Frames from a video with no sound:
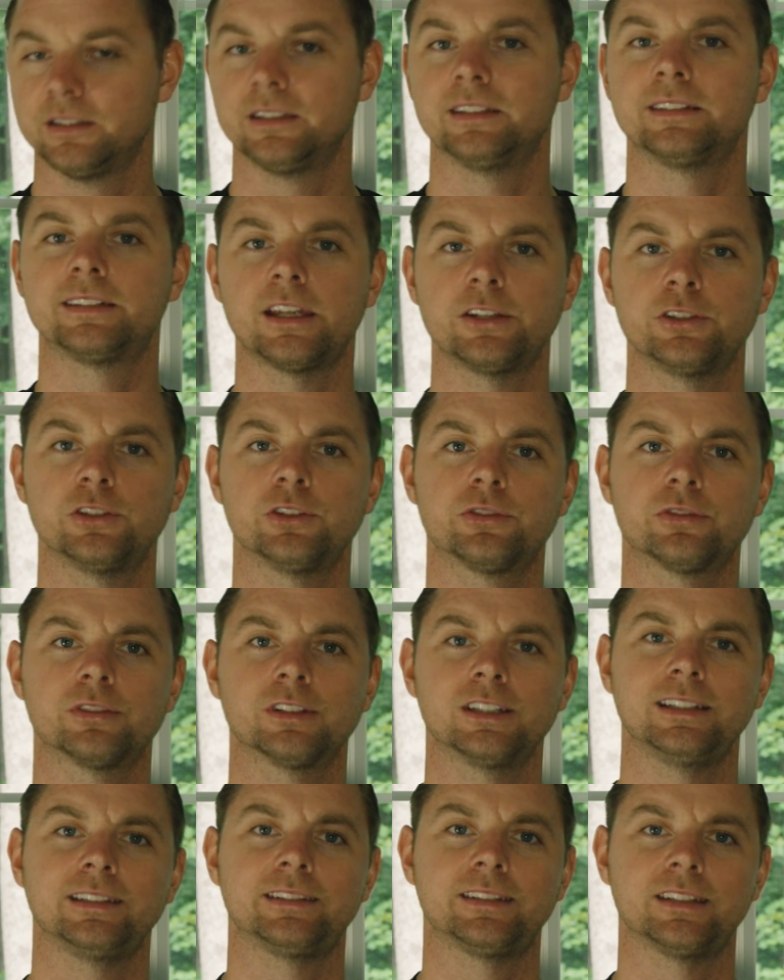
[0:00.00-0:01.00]
Nintendo's
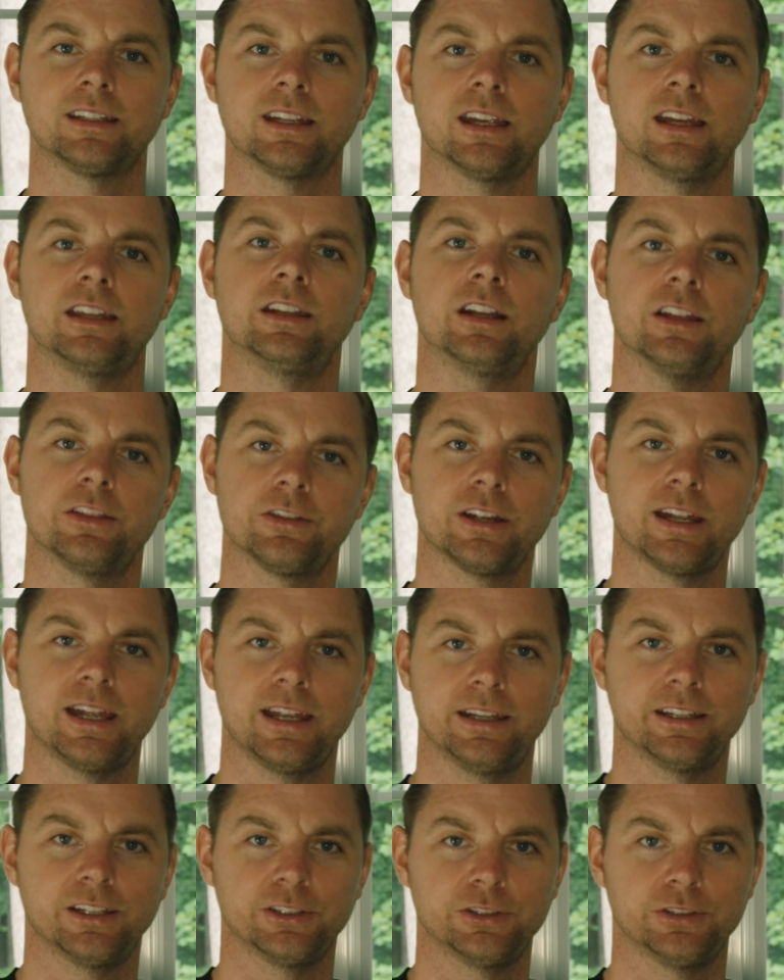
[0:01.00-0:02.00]
releasing another
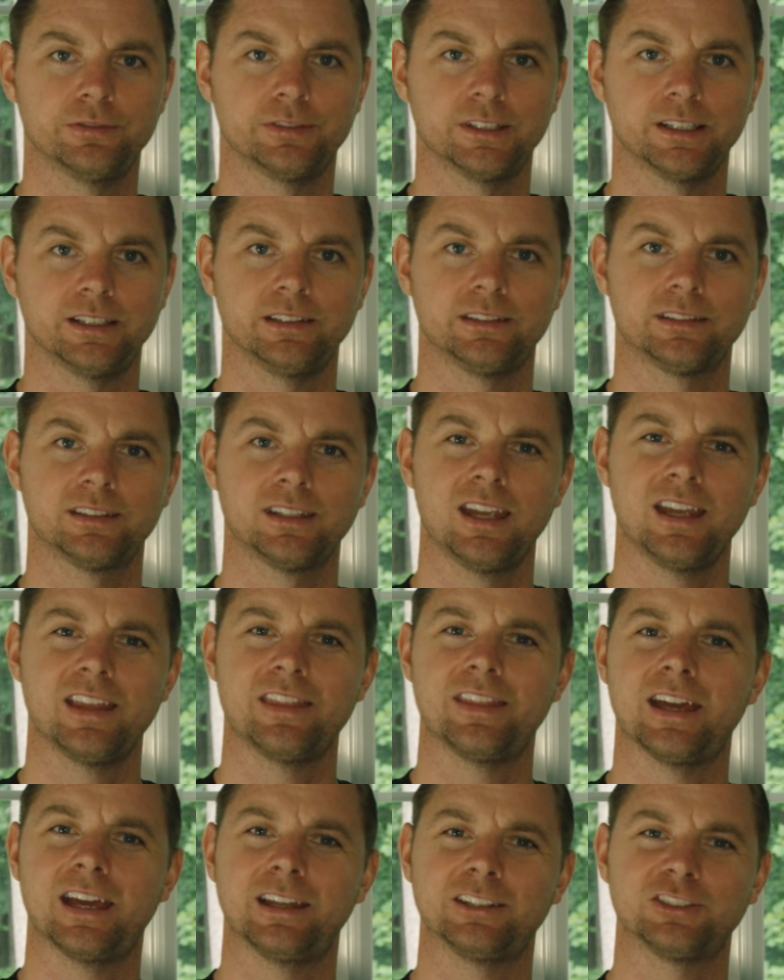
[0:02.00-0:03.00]
handheld device
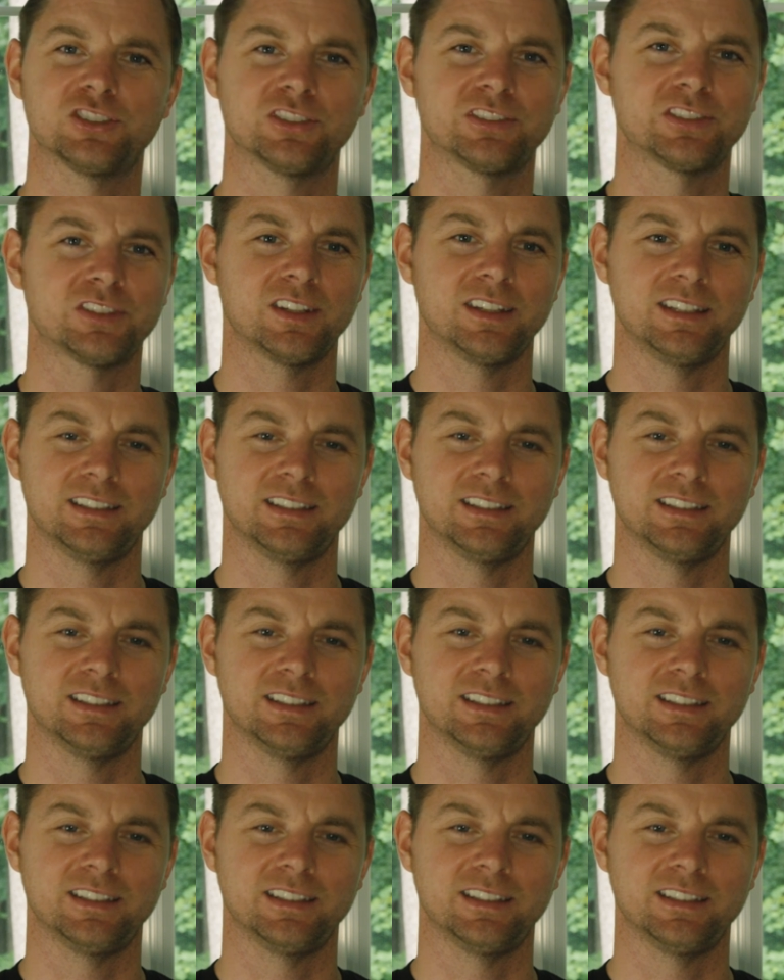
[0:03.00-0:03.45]
that just,